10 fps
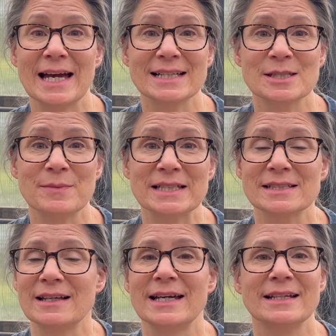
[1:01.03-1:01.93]
has the best
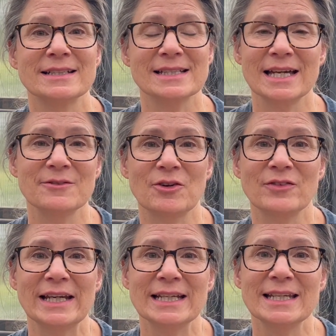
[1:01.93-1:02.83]
light. It's kind of a
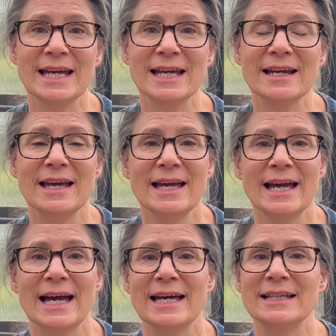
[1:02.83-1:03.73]
rainy day,
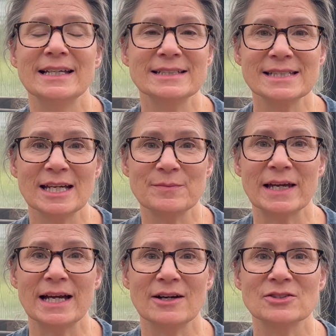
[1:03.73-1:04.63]
and inside my
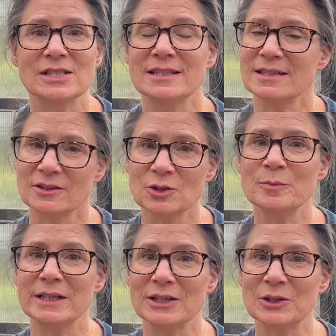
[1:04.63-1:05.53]
house is a little
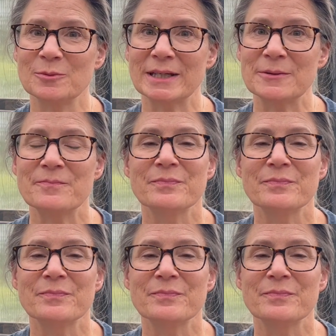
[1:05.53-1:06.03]
bit gloomy.